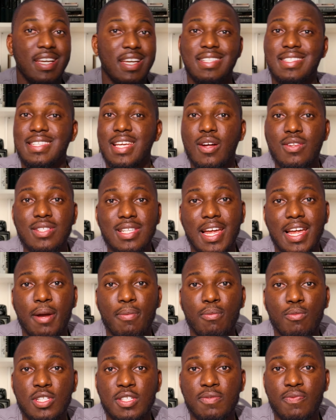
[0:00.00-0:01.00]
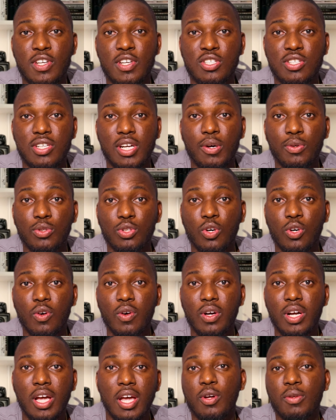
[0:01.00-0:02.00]
It sounds like motivational
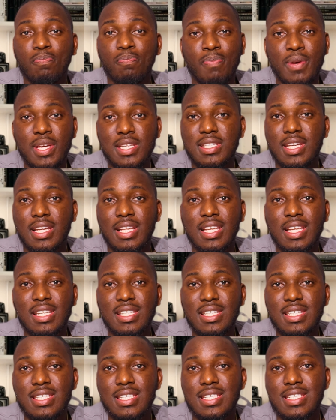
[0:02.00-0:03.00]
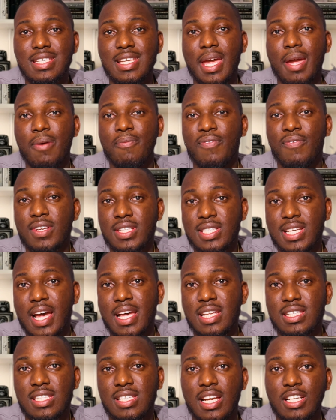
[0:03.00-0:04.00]
talk, but basically this is
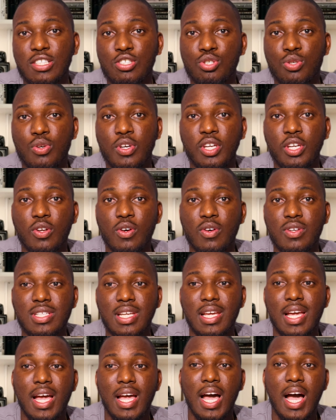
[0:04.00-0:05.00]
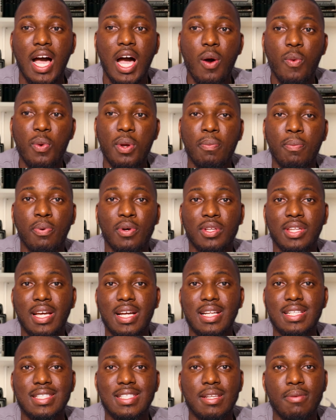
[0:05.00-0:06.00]
emphasizing and showing us how
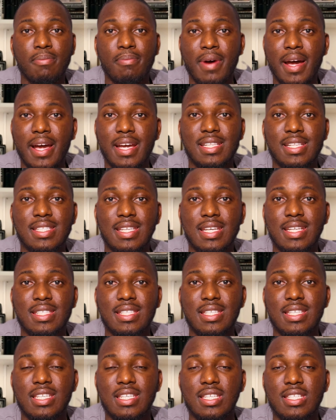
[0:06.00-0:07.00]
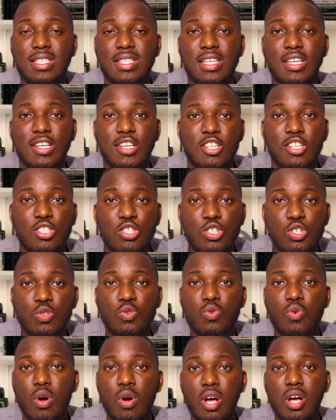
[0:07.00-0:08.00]
important the mindset is
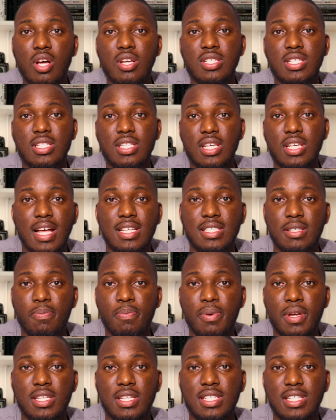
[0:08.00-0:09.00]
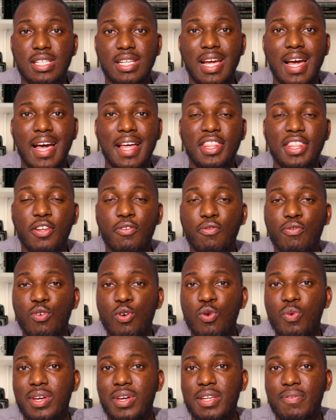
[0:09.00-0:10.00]
to us as a person and the
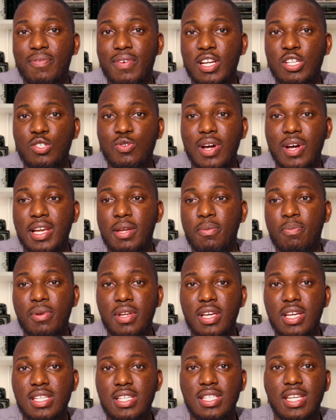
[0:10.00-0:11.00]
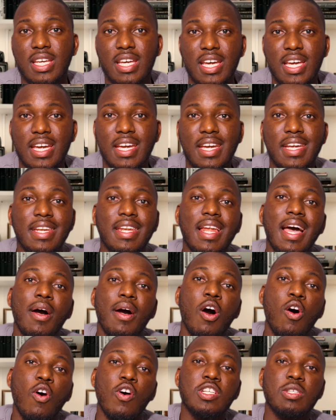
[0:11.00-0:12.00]
role it eventually plays in
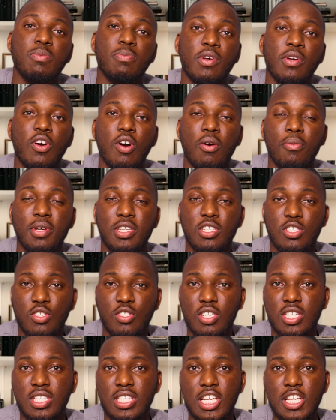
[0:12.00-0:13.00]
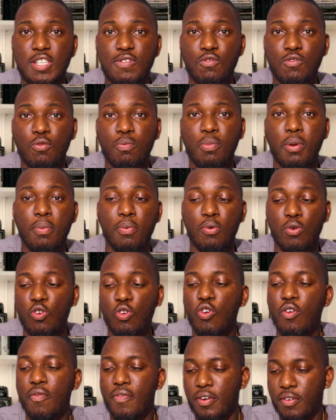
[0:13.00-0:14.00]
us becoming successful people
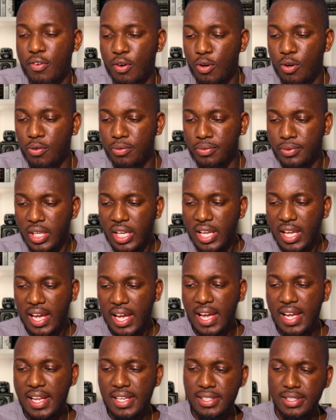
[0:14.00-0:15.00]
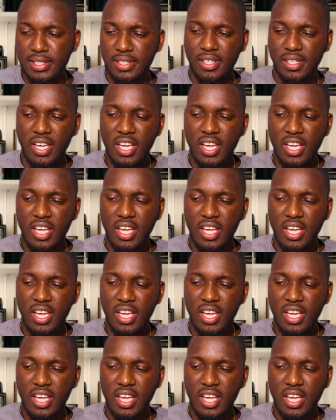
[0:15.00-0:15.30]
overall. And